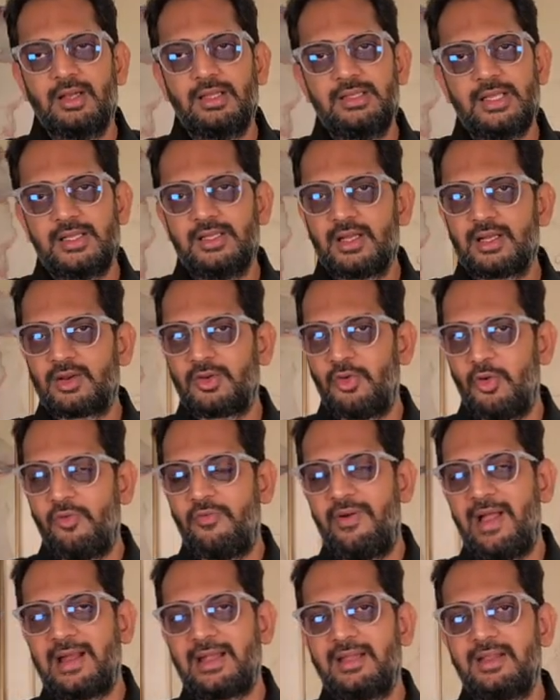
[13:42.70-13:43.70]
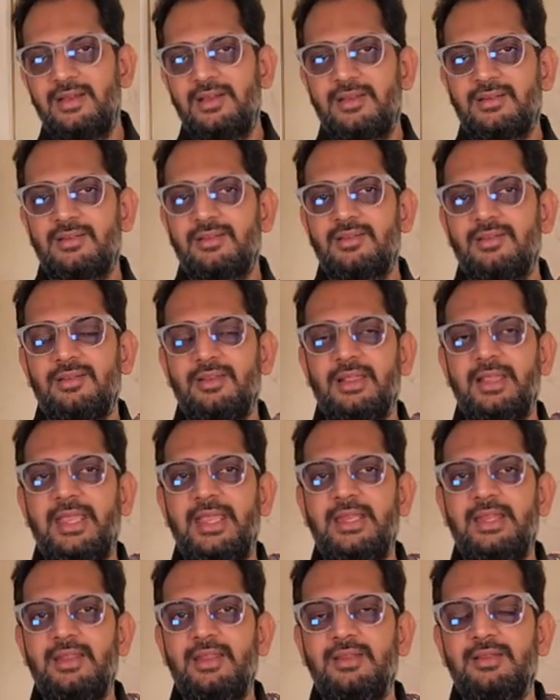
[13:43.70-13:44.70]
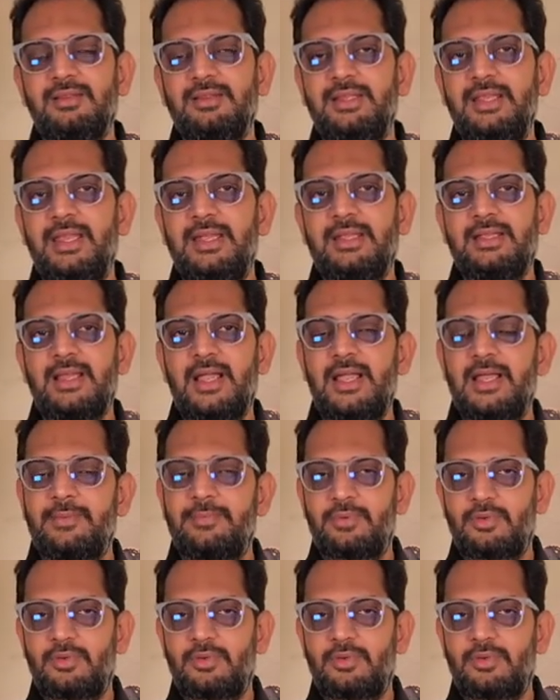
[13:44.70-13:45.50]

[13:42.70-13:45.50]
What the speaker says: Another cofactor in the entire